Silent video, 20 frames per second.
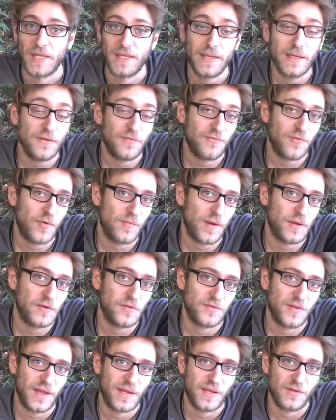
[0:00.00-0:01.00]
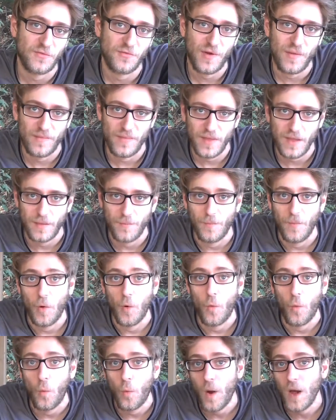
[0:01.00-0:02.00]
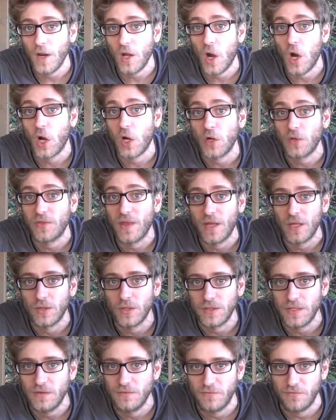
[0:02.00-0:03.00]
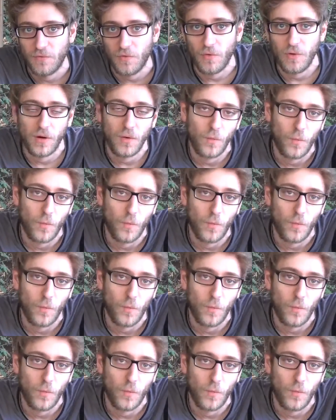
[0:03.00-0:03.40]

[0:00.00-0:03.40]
get a firm understanding from them. What are they looking for?